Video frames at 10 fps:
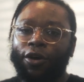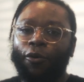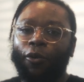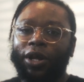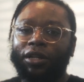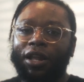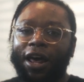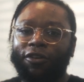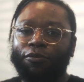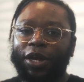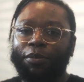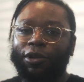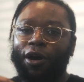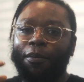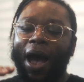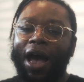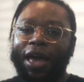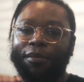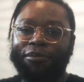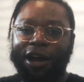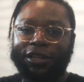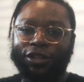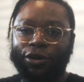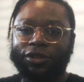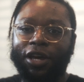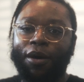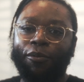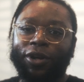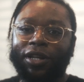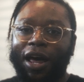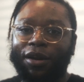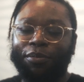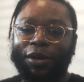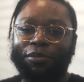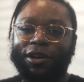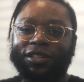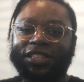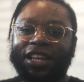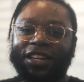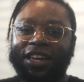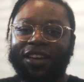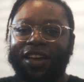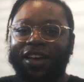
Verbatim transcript: When a lot of people are buying, price goes up. When a lot of people are selling,